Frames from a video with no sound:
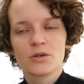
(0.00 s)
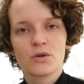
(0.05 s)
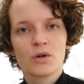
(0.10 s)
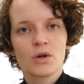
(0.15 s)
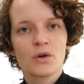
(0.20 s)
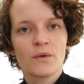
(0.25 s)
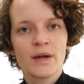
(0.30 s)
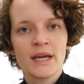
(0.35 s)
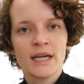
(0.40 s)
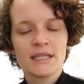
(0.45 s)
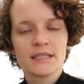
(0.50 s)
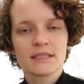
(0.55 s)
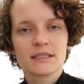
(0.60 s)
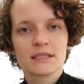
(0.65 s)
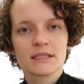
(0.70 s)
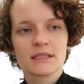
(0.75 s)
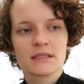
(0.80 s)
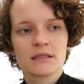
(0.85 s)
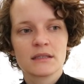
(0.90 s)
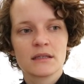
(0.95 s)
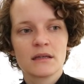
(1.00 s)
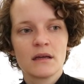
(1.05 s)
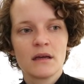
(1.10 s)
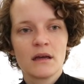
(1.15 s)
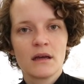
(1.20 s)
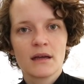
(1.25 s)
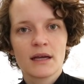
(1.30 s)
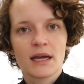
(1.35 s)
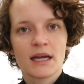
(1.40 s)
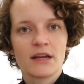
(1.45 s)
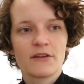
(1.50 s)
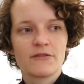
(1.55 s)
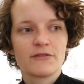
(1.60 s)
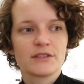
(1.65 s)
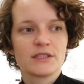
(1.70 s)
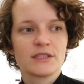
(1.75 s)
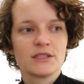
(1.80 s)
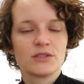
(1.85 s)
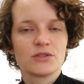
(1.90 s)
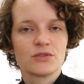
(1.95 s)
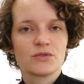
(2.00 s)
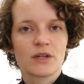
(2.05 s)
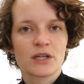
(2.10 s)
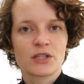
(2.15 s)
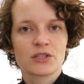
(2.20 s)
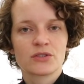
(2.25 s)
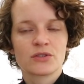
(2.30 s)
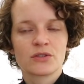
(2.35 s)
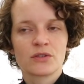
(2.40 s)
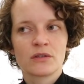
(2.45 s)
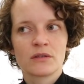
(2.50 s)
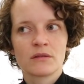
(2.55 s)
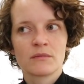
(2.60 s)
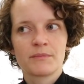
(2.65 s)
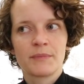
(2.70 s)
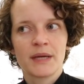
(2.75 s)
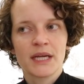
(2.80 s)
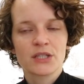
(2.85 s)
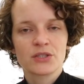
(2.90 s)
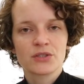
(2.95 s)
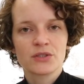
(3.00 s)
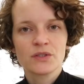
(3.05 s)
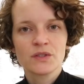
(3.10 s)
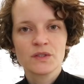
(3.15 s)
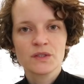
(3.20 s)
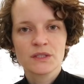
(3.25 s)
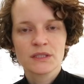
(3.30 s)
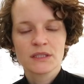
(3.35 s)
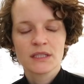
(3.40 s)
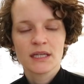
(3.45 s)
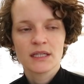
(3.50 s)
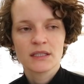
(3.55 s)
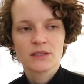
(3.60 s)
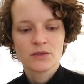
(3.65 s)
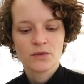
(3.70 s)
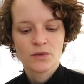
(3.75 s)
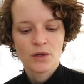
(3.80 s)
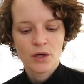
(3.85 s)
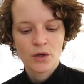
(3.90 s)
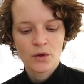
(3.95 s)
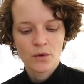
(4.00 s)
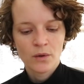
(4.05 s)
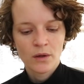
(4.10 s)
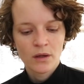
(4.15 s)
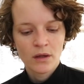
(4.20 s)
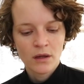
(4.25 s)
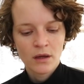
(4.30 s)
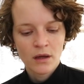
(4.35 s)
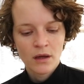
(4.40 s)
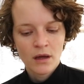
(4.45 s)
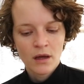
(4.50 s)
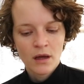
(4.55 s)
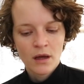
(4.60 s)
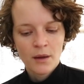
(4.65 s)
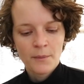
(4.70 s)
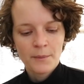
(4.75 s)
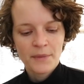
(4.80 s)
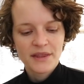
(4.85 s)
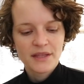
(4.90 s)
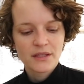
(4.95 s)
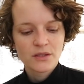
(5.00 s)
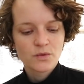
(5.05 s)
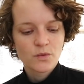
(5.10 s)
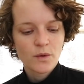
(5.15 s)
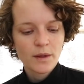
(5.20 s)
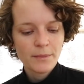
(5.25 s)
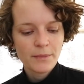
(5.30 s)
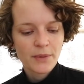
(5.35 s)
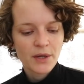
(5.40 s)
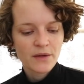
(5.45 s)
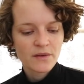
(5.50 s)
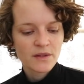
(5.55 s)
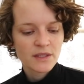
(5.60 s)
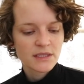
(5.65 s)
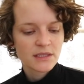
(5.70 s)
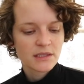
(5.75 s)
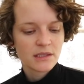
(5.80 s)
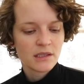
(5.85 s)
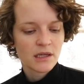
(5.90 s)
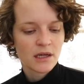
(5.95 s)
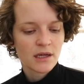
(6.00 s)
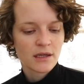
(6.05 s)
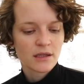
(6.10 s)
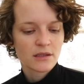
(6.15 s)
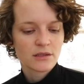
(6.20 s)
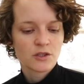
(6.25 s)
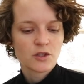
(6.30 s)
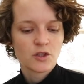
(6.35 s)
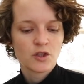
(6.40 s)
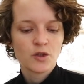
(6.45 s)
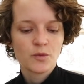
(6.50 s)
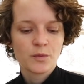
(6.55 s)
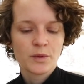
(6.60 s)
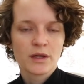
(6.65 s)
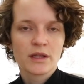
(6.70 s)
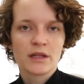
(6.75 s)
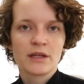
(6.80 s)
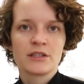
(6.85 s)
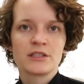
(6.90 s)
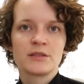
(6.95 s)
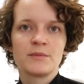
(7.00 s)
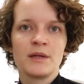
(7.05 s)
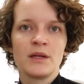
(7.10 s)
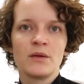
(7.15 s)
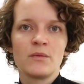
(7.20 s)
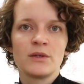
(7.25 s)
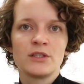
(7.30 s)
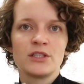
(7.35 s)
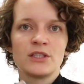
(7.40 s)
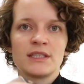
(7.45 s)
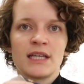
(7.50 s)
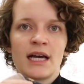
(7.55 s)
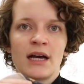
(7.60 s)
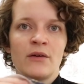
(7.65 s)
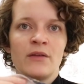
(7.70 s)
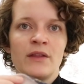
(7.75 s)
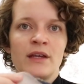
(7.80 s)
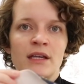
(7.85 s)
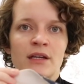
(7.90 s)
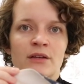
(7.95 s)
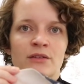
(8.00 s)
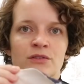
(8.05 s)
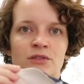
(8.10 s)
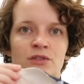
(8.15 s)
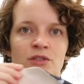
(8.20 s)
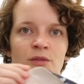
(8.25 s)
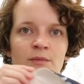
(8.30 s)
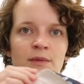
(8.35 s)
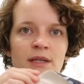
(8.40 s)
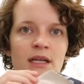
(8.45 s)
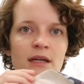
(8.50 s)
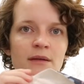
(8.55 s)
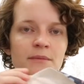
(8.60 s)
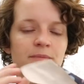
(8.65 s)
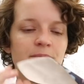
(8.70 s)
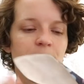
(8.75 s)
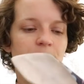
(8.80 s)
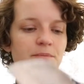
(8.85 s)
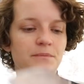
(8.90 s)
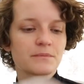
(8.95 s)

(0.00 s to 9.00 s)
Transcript: great kind kind of instructional pictures as you go. But there's one part that's not super clear to me, which is how the ears should be done.